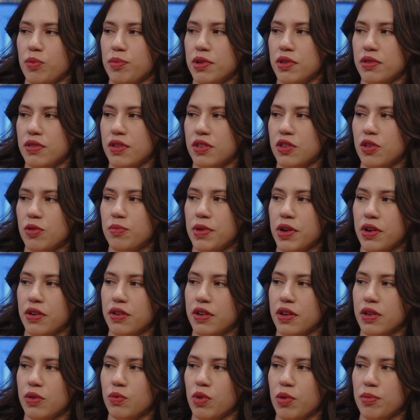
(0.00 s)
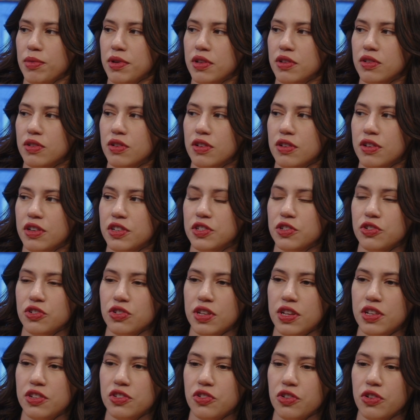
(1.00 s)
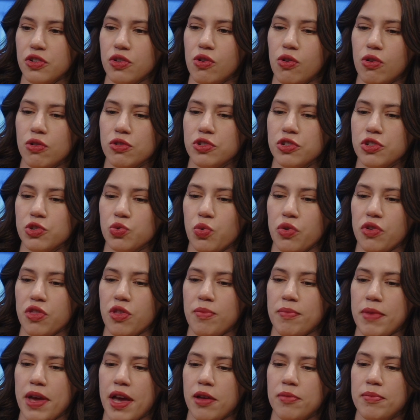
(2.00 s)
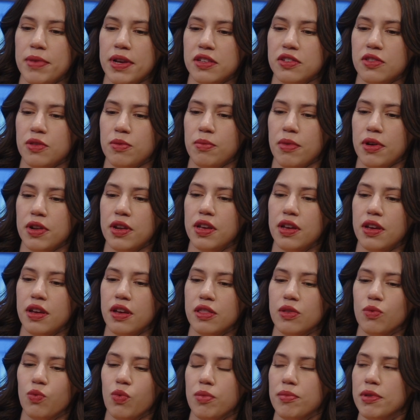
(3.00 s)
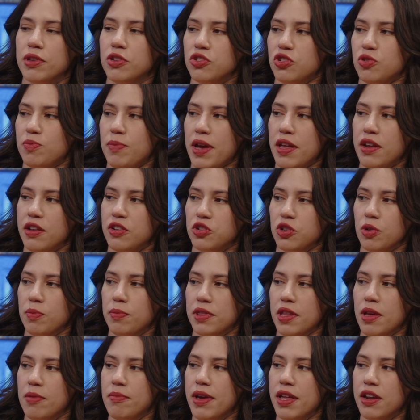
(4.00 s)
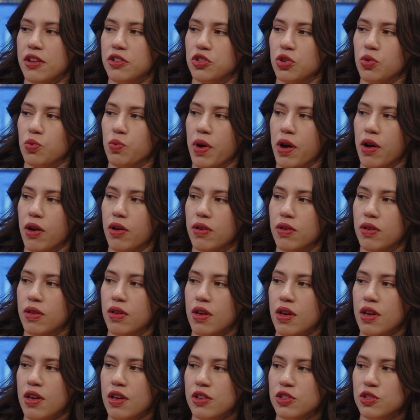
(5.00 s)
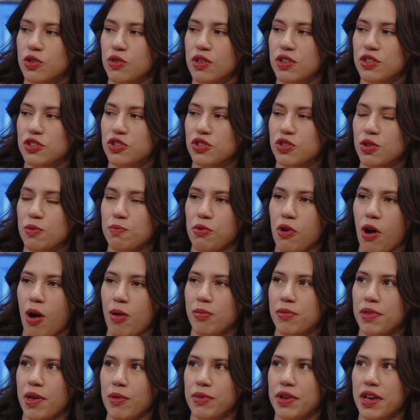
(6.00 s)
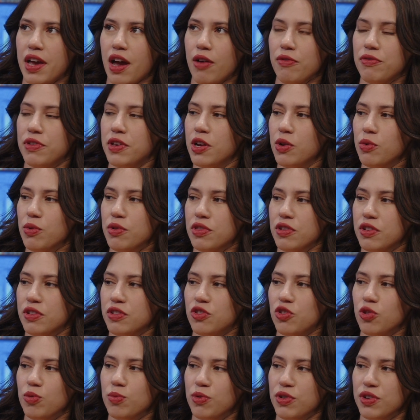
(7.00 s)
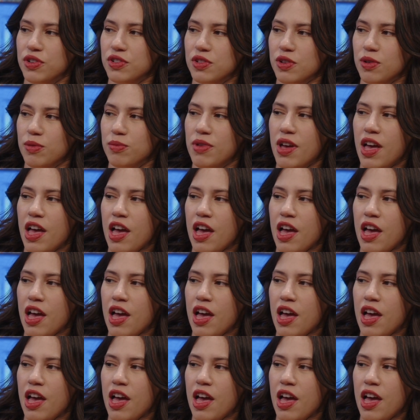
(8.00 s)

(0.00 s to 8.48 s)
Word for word: women, that's American women, because there's Eastern cultures where the man makes the money and the women just manage it, but they manage it well. So that's just a problem that we have here with consumerism.